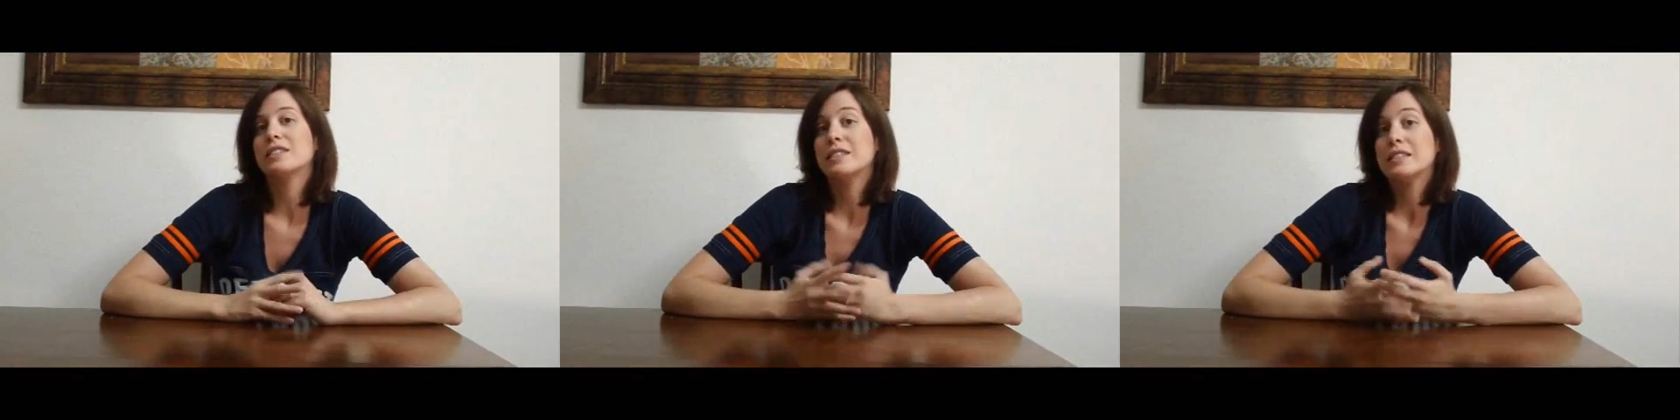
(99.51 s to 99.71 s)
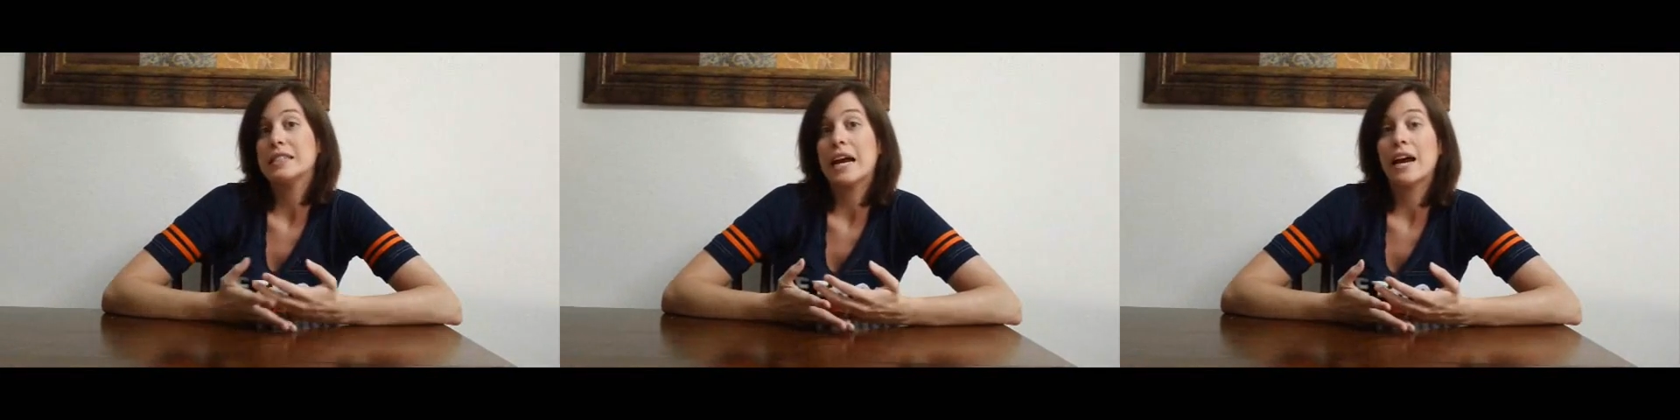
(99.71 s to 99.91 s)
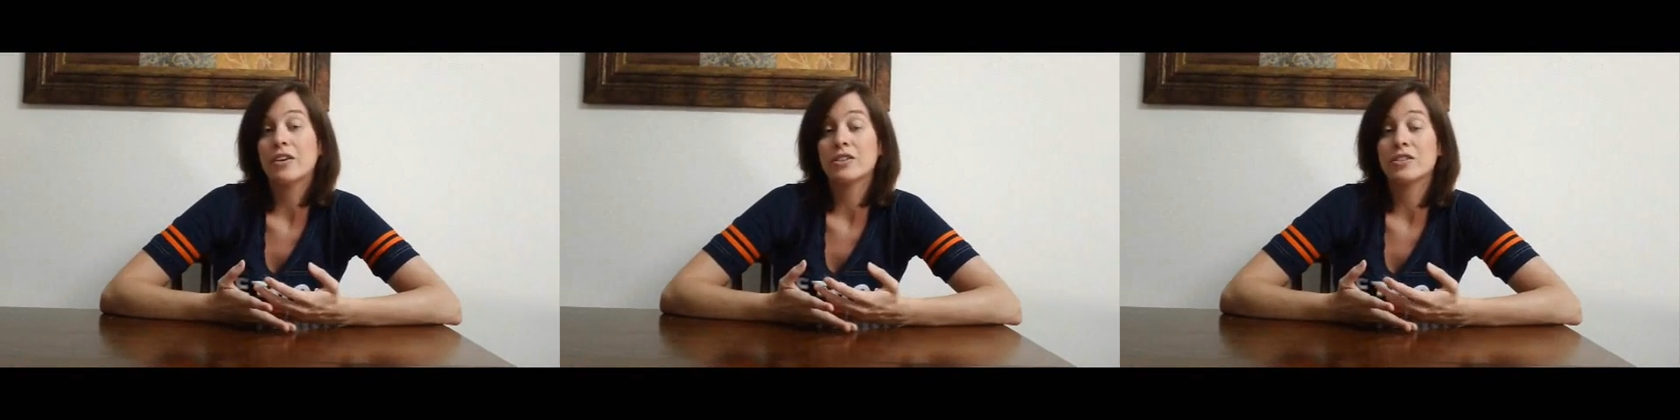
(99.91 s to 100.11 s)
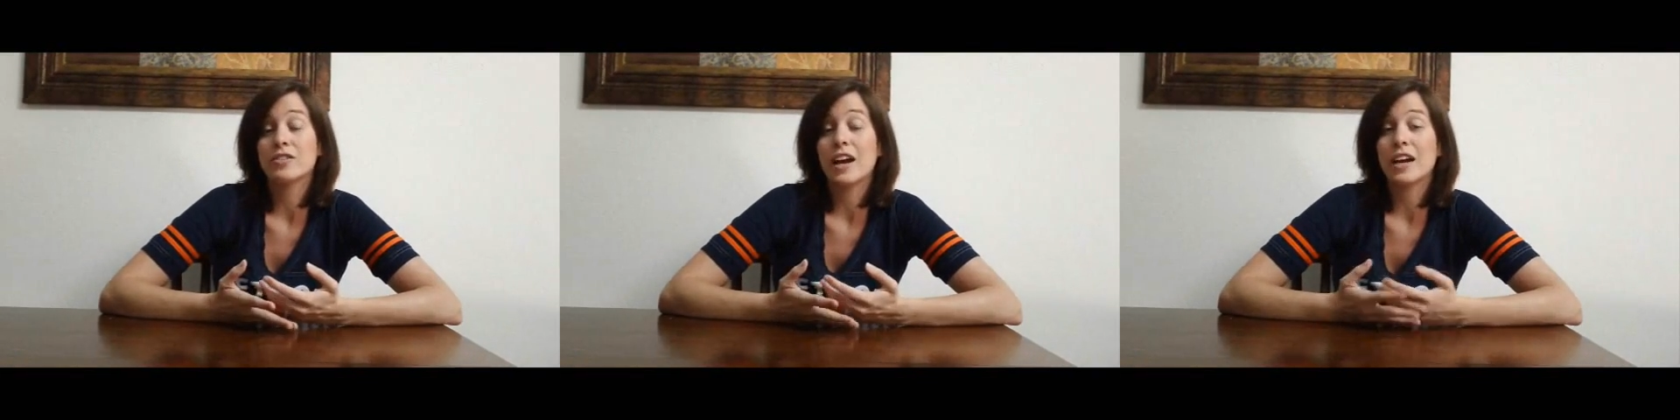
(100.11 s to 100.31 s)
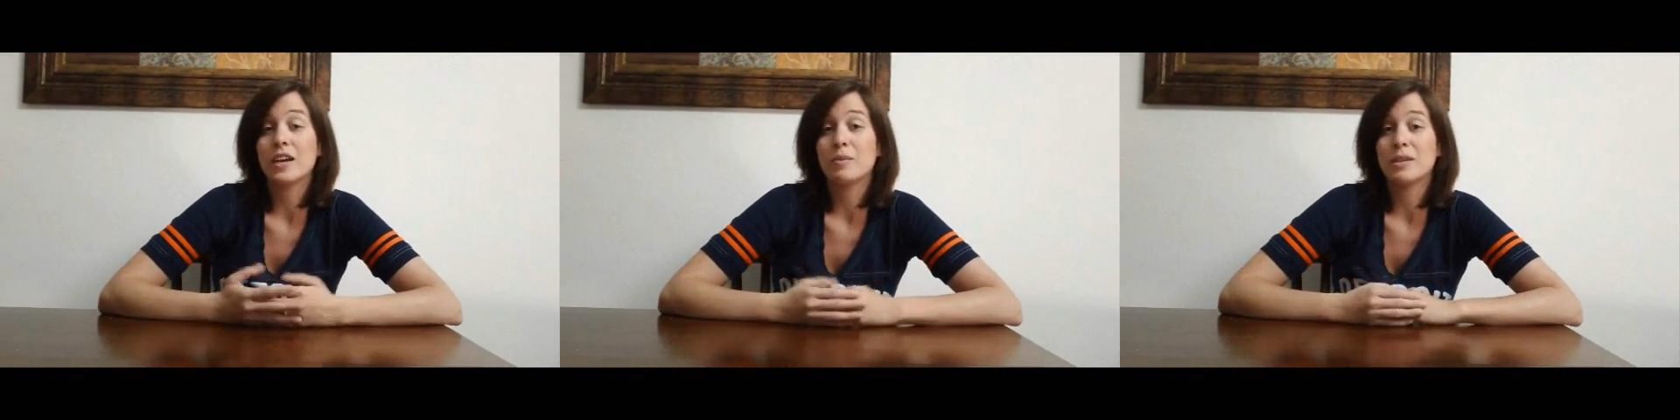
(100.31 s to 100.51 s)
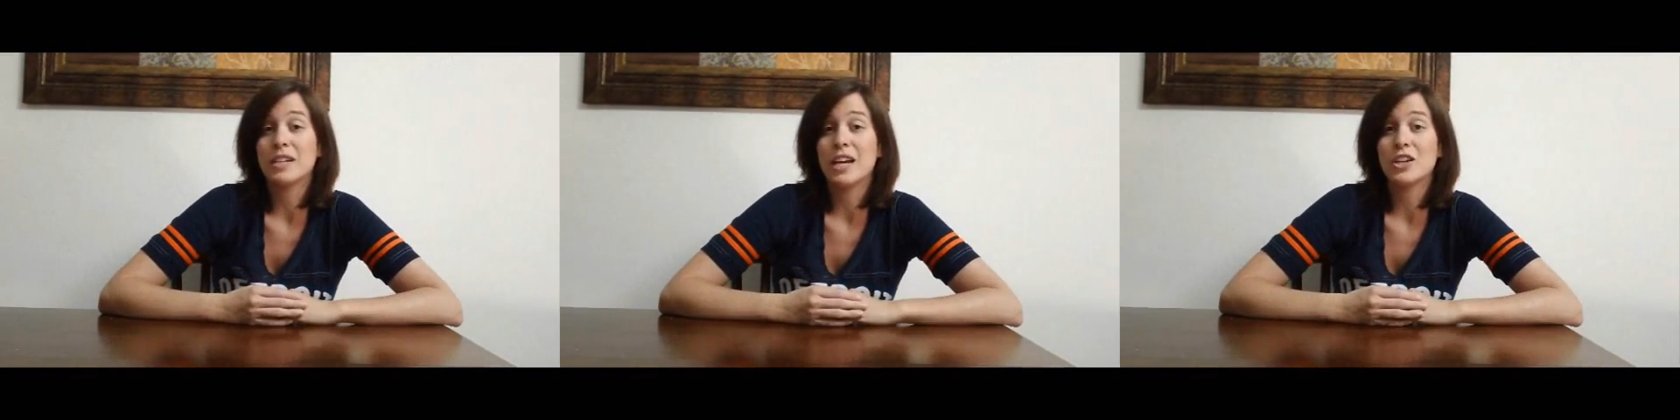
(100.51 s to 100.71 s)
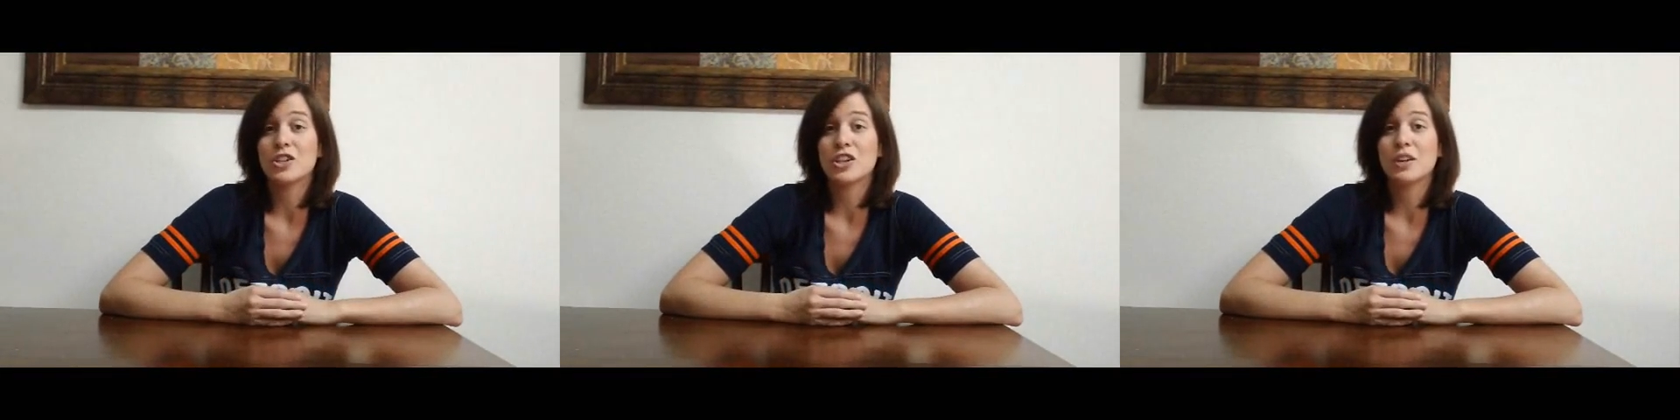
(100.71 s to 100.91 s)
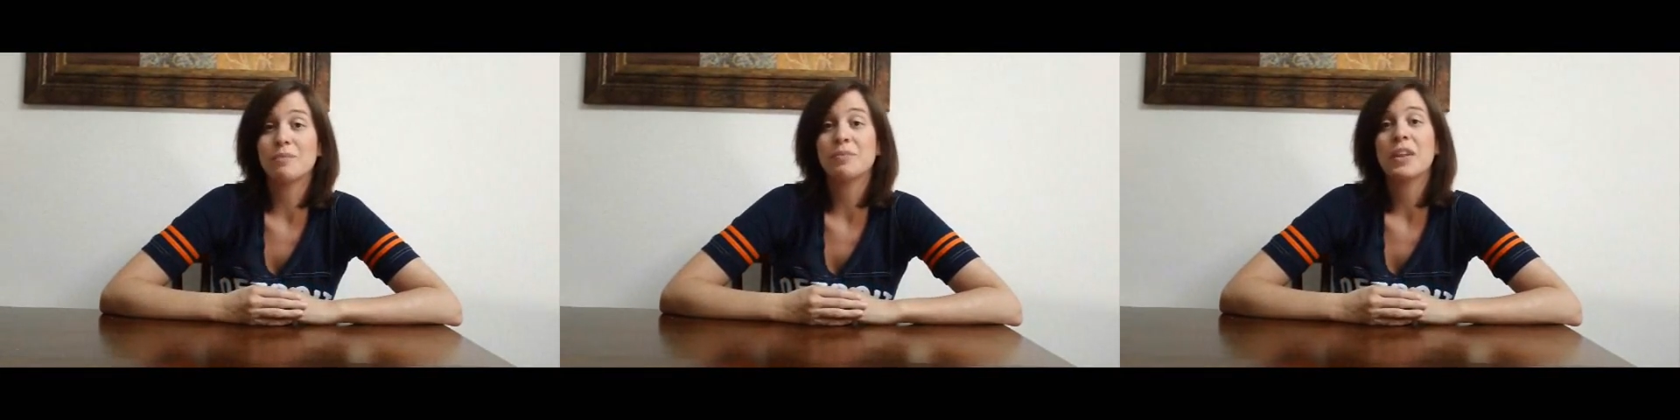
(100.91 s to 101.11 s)
styles of
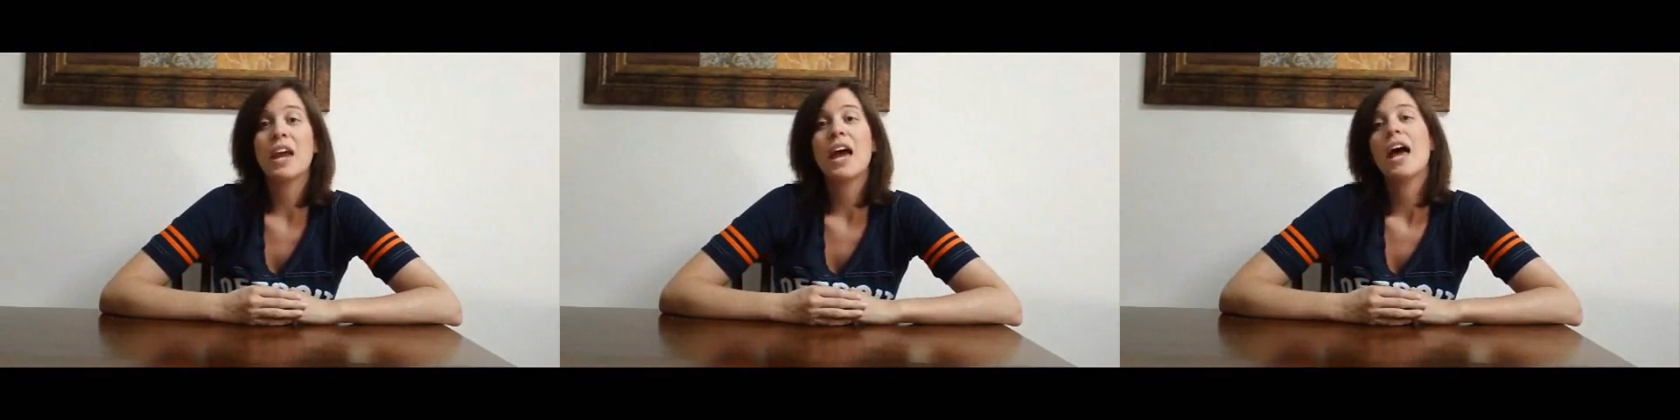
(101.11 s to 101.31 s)
documentation.